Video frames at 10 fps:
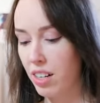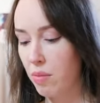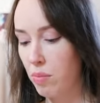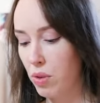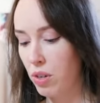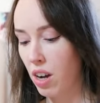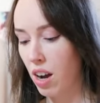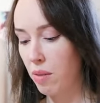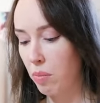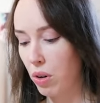and Moon
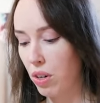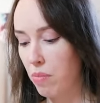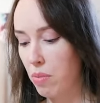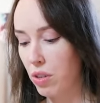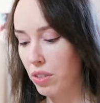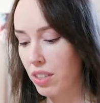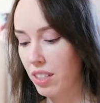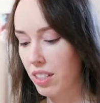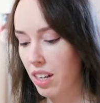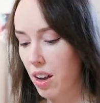Unbroken Bonds.